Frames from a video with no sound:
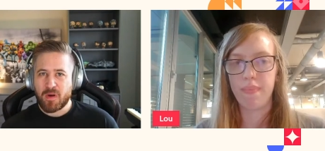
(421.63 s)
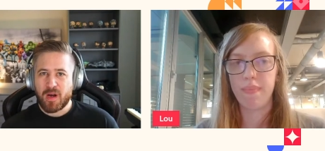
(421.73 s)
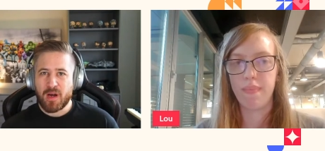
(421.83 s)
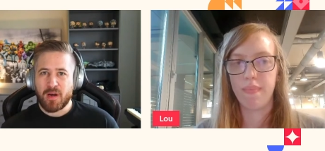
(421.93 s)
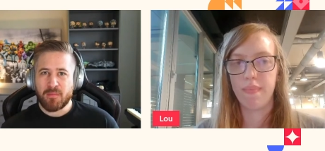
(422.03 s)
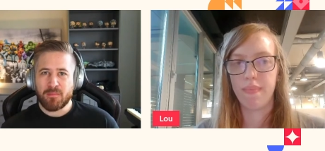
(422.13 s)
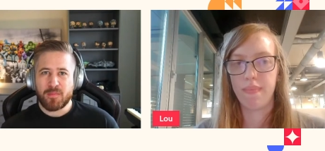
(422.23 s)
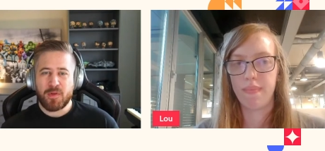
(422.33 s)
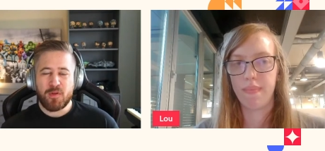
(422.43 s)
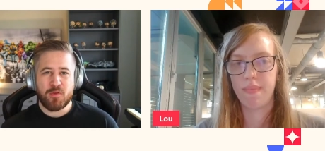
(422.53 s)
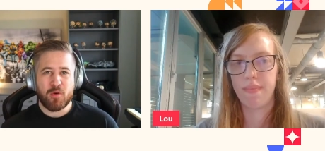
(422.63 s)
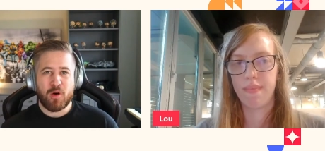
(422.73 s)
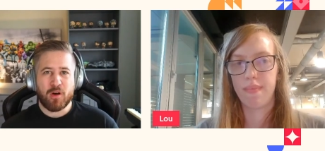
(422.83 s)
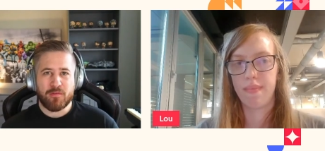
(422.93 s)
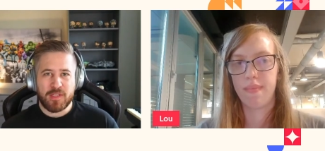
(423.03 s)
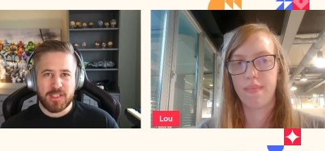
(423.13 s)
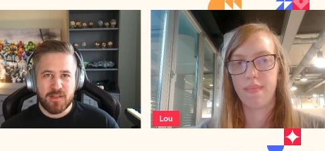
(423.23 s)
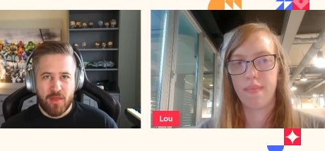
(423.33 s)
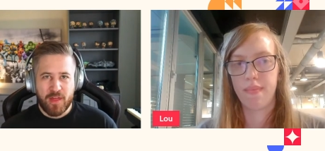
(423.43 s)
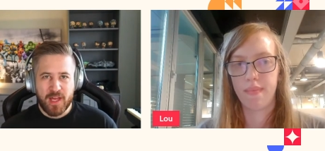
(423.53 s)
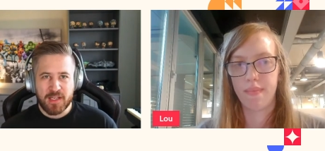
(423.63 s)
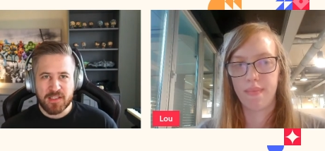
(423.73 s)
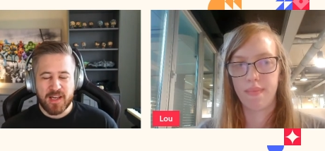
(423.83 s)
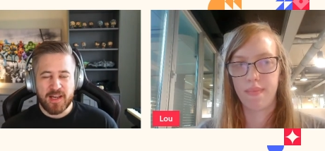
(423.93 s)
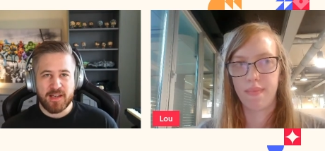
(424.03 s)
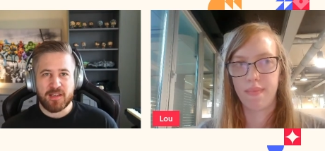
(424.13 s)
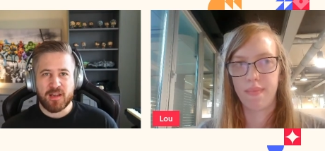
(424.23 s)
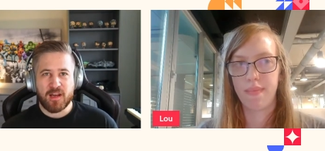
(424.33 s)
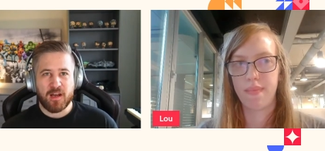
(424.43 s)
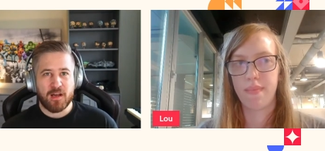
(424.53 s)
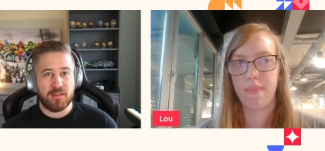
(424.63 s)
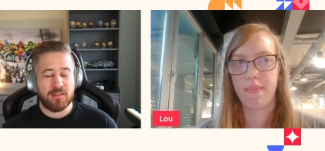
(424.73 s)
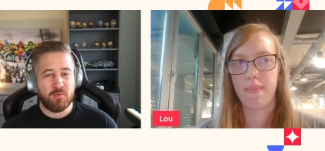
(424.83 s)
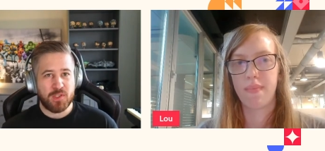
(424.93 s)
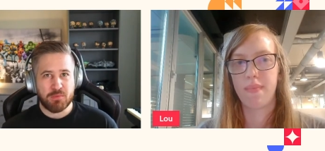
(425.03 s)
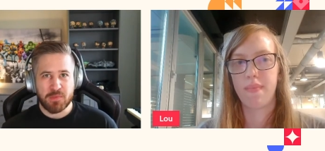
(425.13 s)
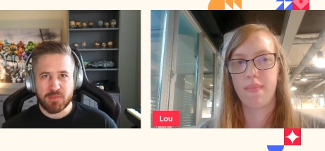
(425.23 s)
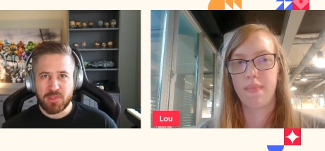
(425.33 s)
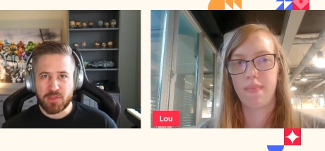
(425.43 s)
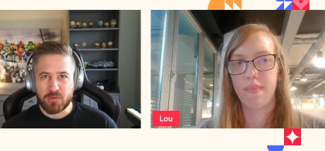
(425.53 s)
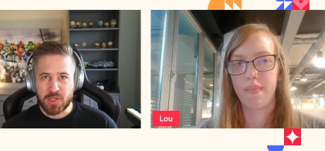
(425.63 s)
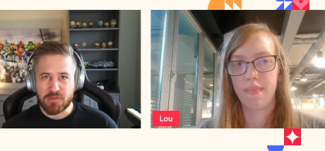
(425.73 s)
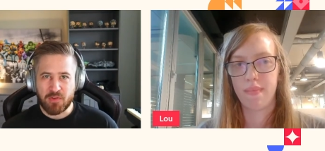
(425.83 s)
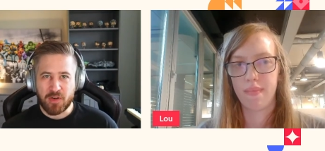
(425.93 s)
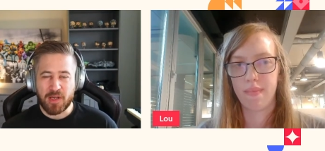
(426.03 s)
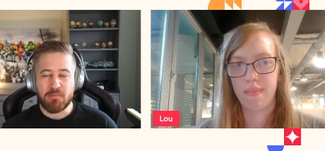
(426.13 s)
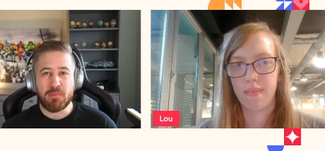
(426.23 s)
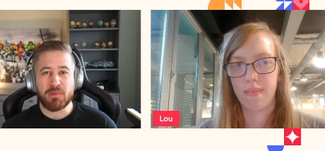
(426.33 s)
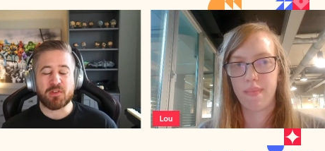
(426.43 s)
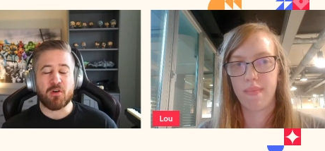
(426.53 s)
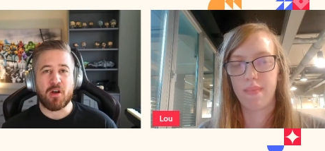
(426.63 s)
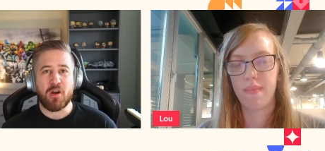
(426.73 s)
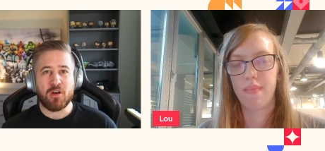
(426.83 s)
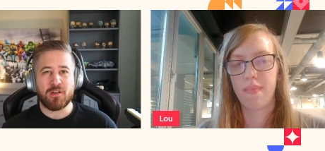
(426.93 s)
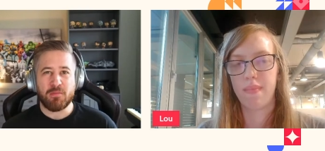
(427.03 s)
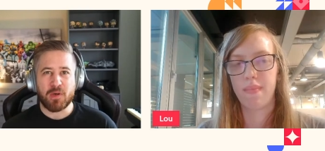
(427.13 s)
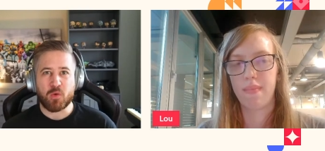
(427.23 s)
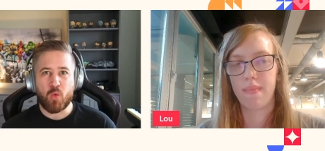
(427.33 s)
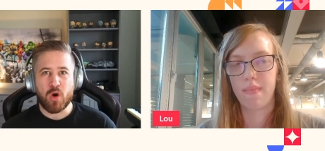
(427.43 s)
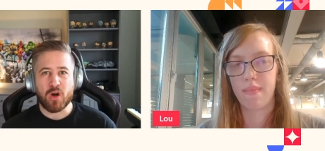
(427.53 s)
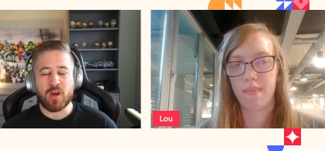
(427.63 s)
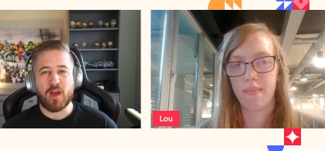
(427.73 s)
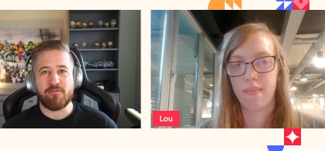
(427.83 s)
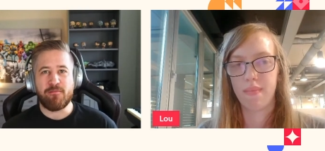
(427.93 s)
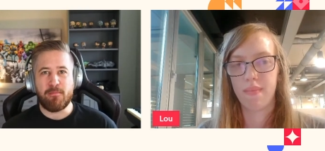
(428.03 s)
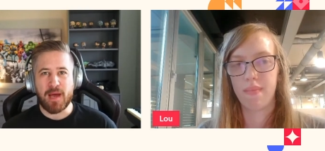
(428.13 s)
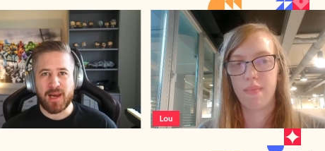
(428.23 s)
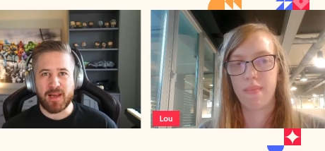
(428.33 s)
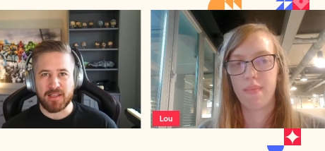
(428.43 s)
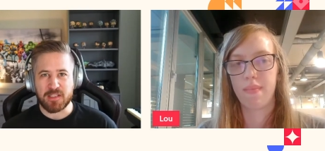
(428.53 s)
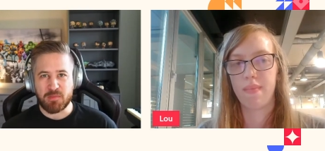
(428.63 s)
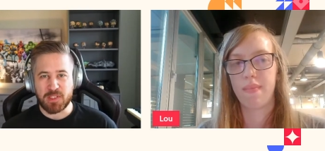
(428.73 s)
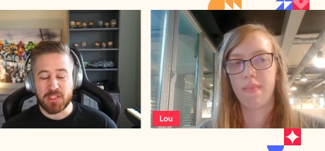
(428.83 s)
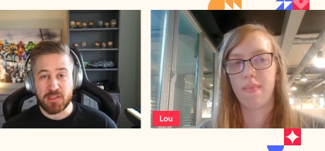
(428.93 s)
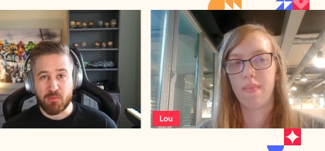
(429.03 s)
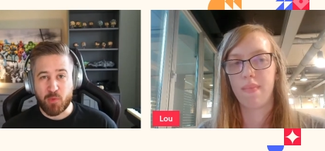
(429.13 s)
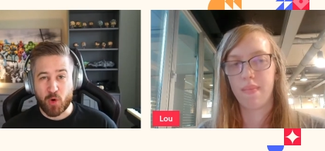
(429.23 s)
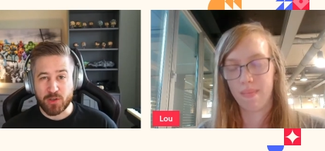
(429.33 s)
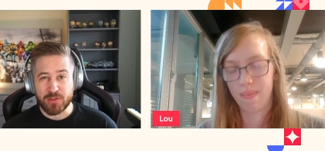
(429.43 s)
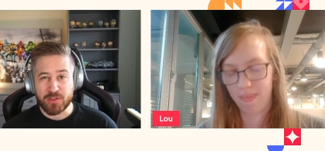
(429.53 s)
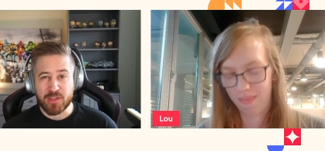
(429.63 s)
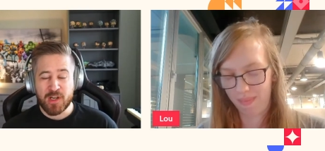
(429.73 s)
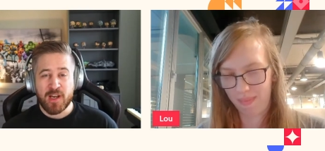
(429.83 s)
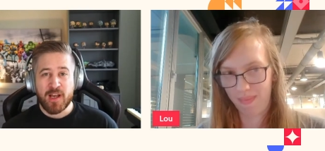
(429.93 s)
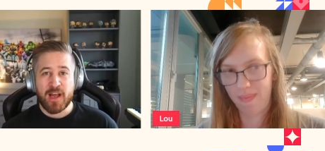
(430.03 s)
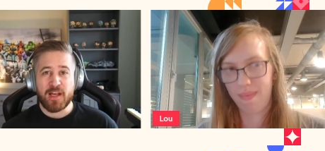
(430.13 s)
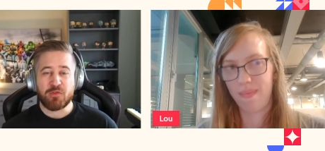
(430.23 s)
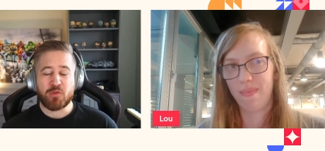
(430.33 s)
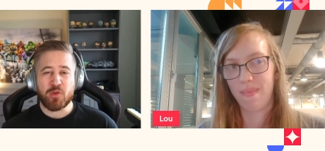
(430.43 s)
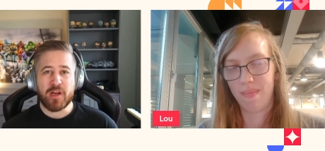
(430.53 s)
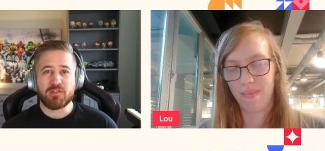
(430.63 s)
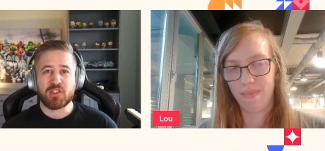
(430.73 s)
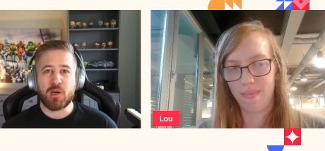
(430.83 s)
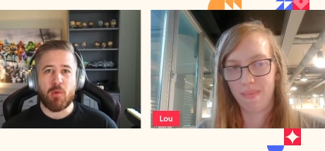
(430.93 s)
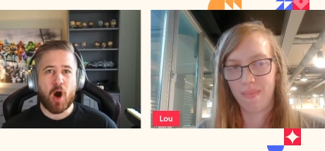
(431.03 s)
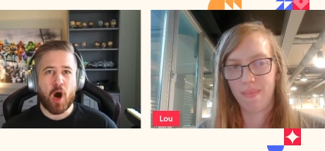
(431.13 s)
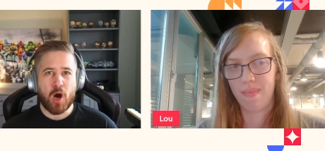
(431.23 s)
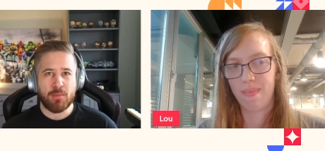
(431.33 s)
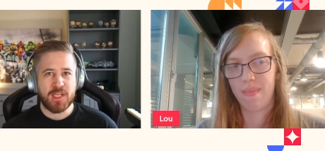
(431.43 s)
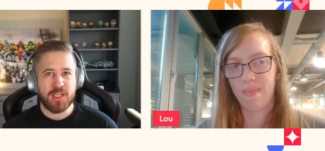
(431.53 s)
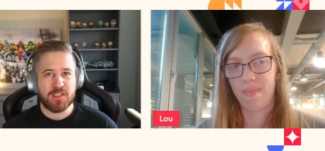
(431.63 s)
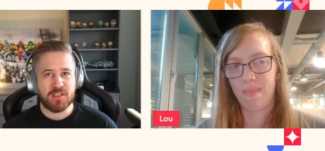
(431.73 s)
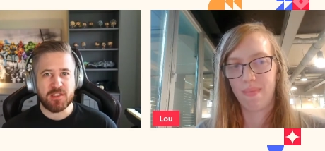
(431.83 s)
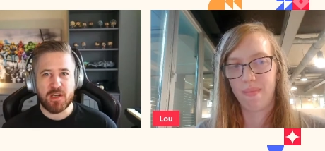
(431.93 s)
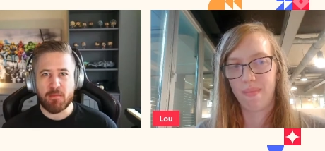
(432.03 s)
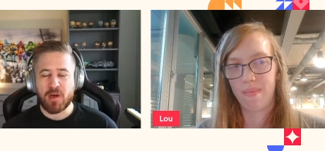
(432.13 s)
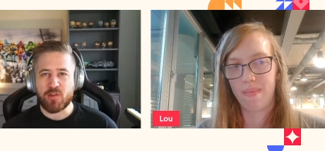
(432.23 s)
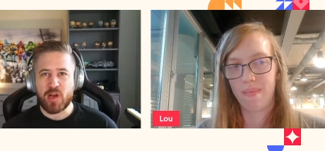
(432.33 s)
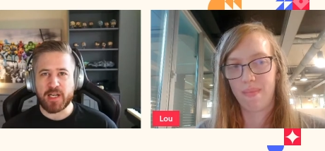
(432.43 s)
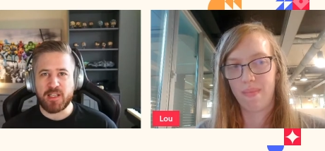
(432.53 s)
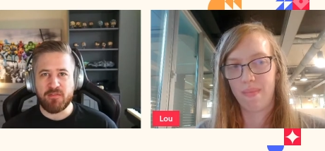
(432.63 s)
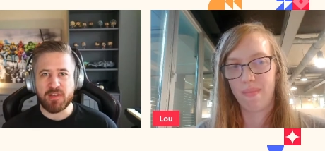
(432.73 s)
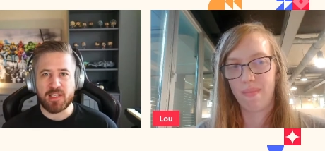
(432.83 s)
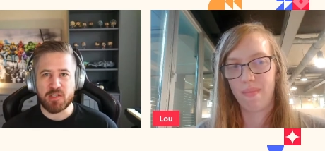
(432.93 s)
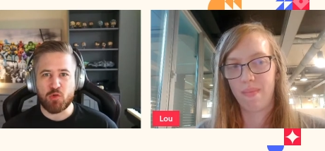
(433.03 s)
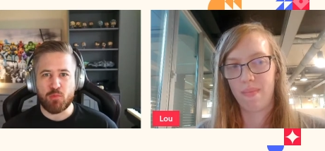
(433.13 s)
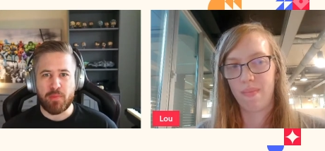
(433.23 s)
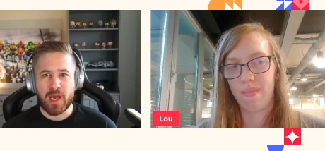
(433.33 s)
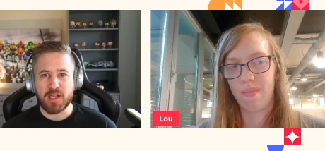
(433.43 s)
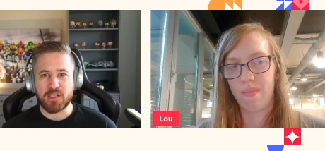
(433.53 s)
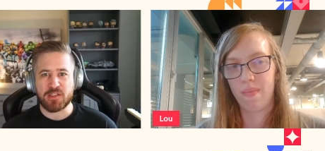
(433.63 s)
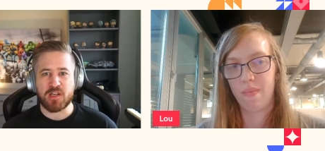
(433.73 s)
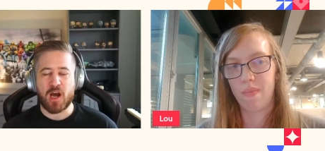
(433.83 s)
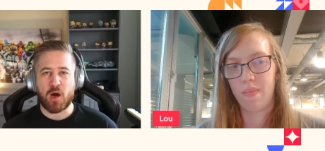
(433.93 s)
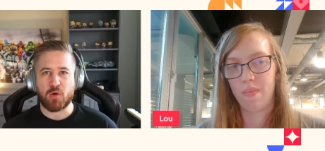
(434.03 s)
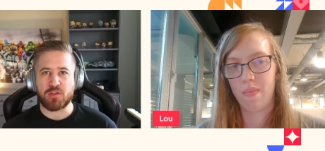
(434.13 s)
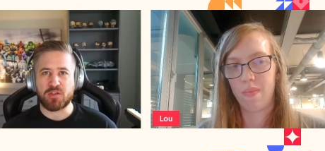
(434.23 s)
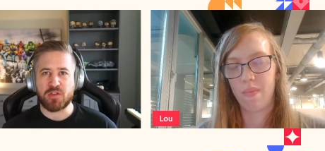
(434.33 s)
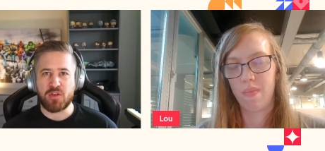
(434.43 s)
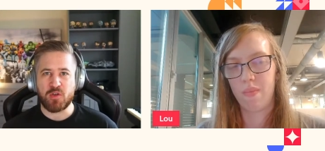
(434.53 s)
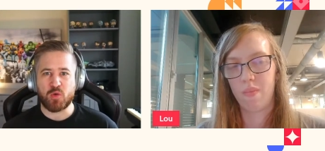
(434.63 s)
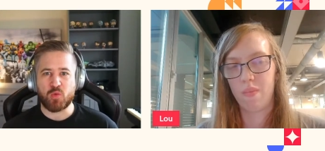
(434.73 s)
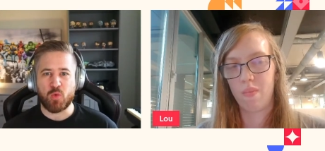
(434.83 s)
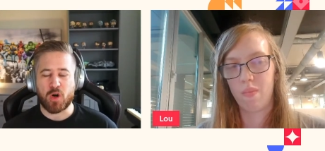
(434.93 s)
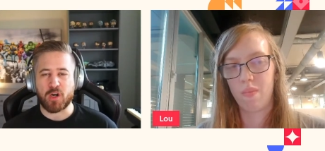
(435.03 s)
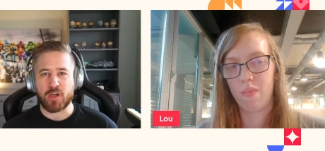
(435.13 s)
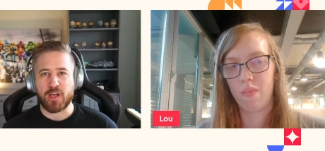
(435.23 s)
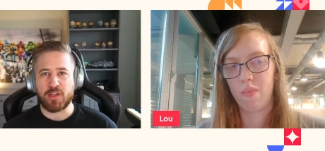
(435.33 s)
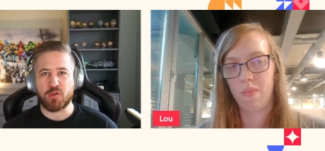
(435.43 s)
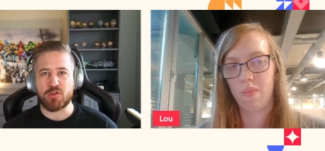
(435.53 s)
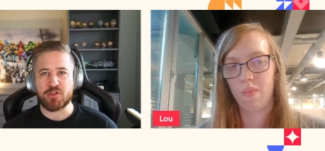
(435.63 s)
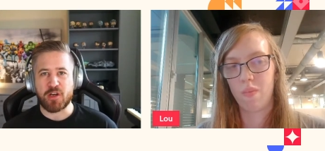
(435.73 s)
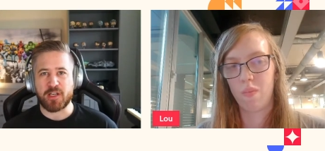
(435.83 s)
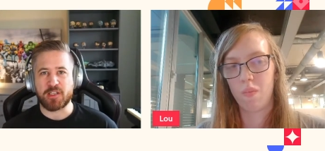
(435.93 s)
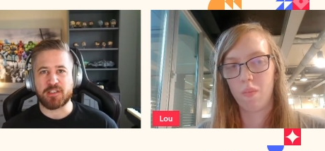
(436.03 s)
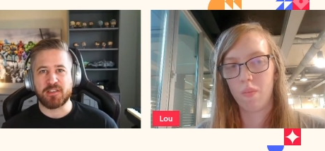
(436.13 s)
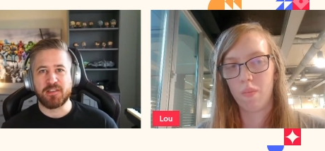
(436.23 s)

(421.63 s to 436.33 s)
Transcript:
Speaker 1: um, you do all of these things, and uh, which must be stressful. And people talk a lot about work-life balance, which is important. And do you have some hobbies, some other activities to balance out your work and your studies?